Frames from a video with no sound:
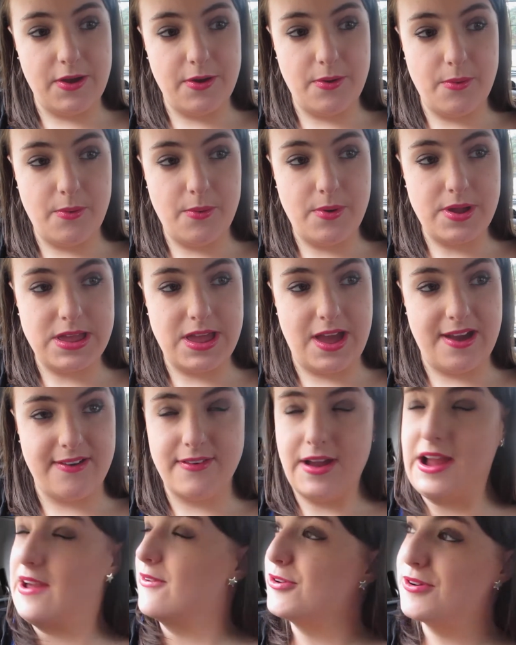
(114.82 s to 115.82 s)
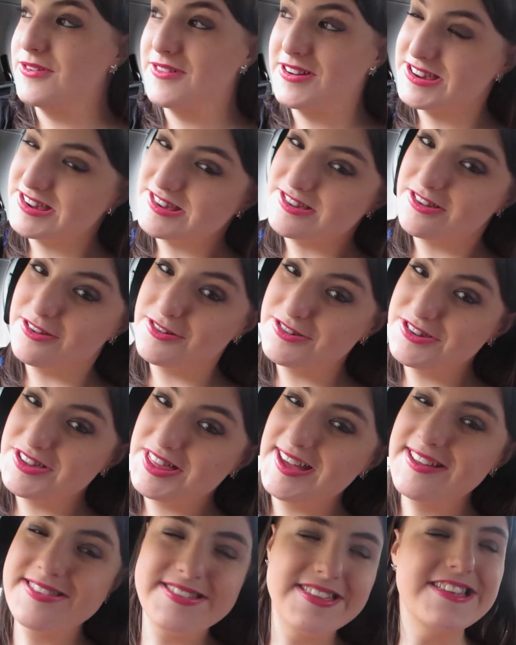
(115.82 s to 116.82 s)
so yeah, if I haven't already told you
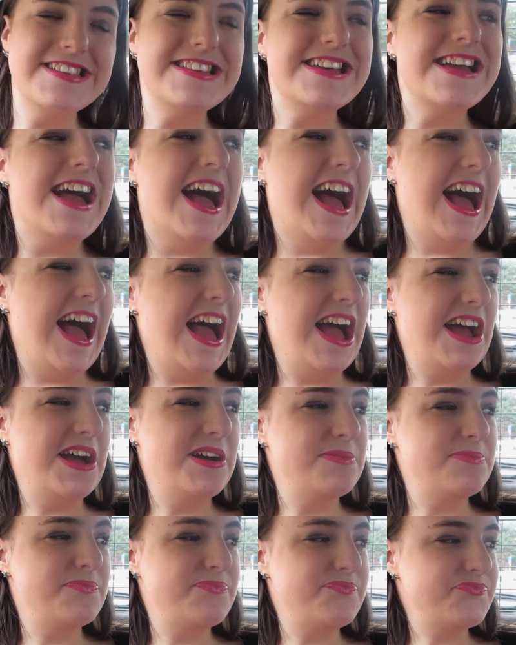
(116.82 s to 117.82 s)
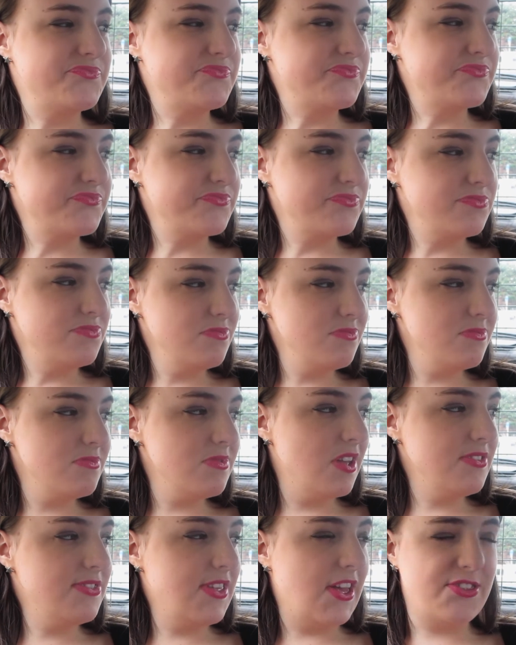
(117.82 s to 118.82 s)
that, um,
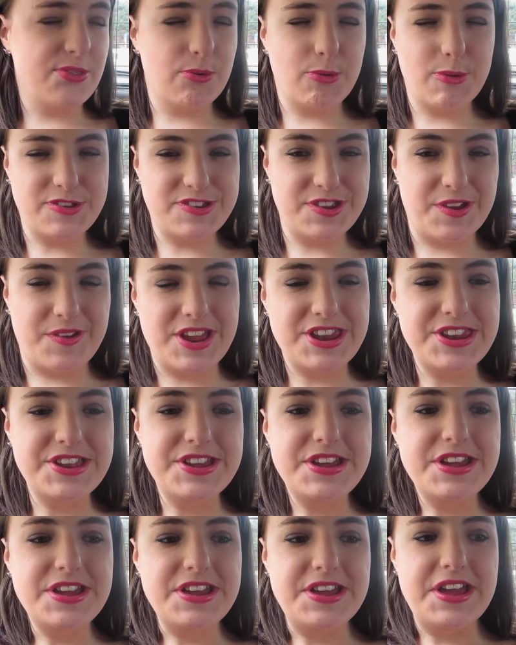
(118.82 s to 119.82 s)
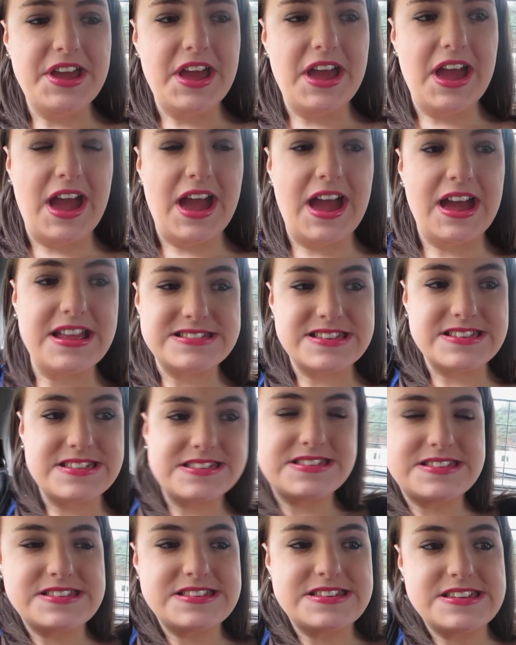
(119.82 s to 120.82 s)
that's what we're doing. And